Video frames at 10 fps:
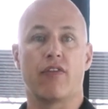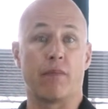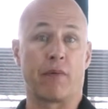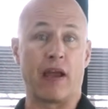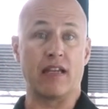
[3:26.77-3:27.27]

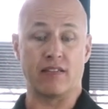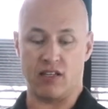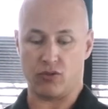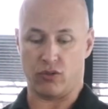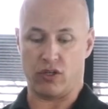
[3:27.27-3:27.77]
the brain and
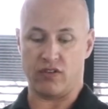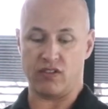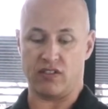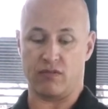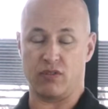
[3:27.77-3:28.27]
central
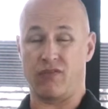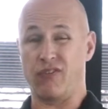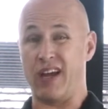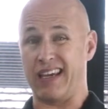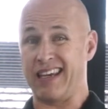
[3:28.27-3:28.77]
nervous system. So if
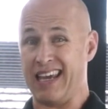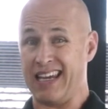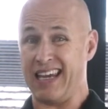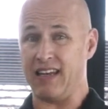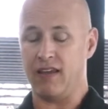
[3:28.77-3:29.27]
you're not
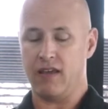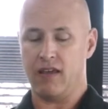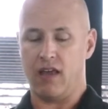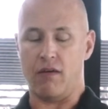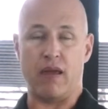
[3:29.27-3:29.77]
getting
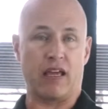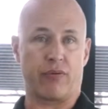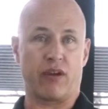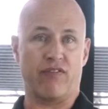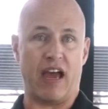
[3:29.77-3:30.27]

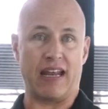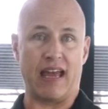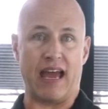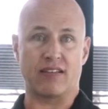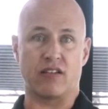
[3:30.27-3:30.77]
omega-3
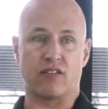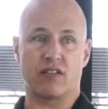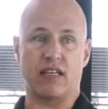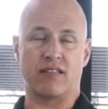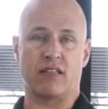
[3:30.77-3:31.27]
fatty
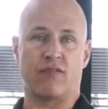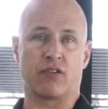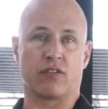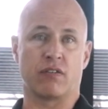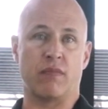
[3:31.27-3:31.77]
acids, it's
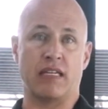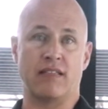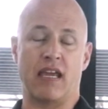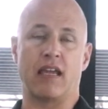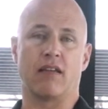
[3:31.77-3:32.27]
difficult to
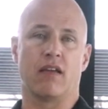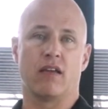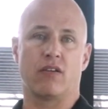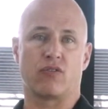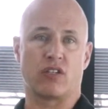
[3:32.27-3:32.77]
maintain
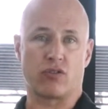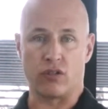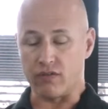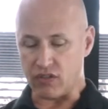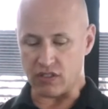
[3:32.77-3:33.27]
your central
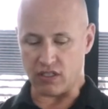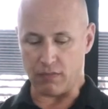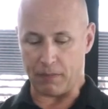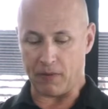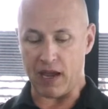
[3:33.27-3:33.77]
nervous
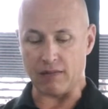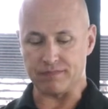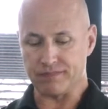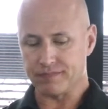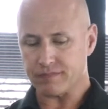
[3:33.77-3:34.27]
system and
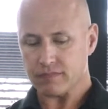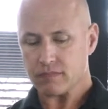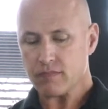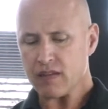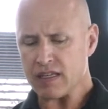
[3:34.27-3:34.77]
brain.
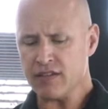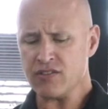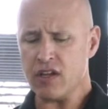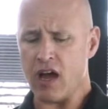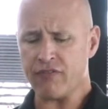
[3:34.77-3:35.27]
It
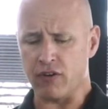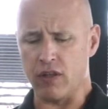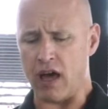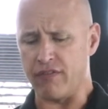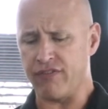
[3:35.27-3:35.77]
doesn't offer a
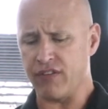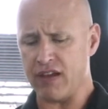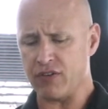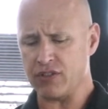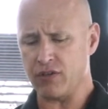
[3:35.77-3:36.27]
lot of
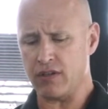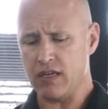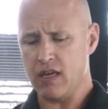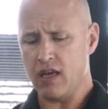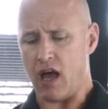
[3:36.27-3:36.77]
flavor to
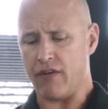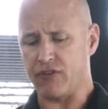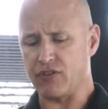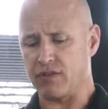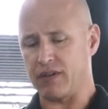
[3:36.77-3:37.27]
it,
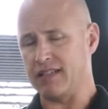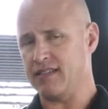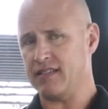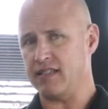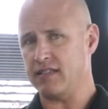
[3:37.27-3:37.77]
offers some
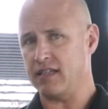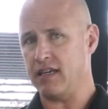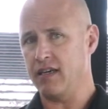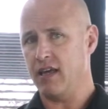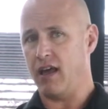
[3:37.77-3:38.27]

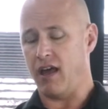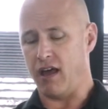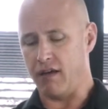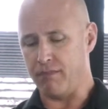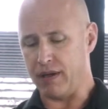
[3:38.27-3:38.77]
consistency,
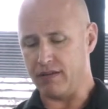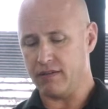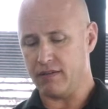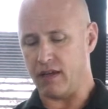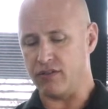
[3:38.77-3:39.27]

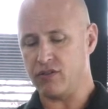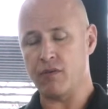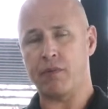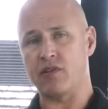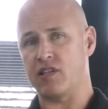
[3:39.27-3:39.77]
but
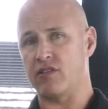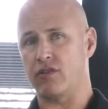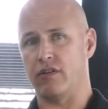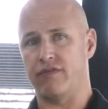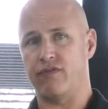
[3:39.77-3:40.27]
super
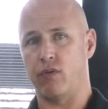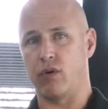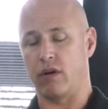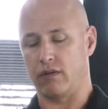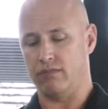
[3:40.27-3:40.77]
essential
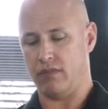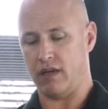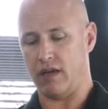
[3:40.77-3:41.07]
for